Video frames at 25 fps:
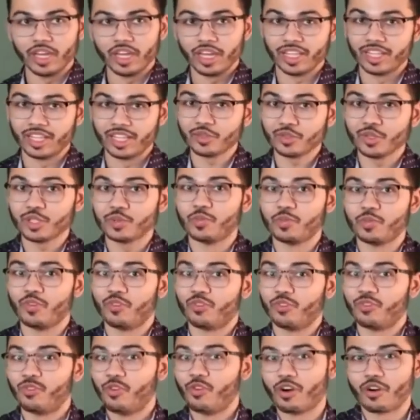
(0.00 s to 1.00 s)
And this was
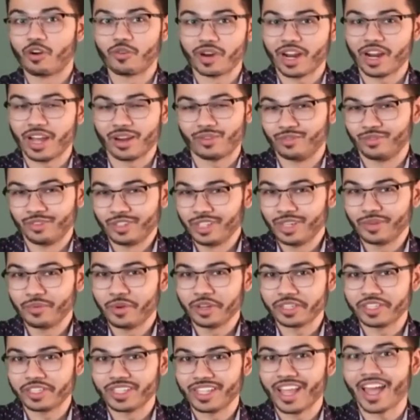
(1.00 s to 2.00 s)
before when I really
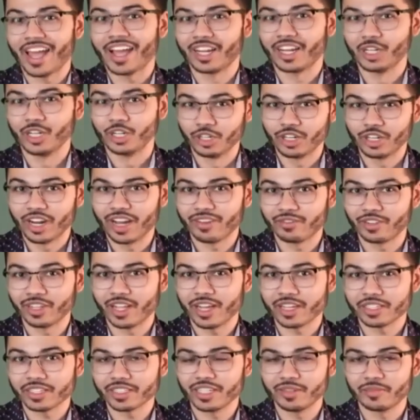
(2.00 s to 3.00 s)
wasn't that good at
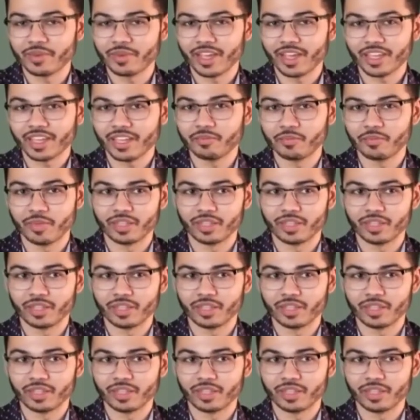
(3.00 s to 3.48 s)
Velocity Banking,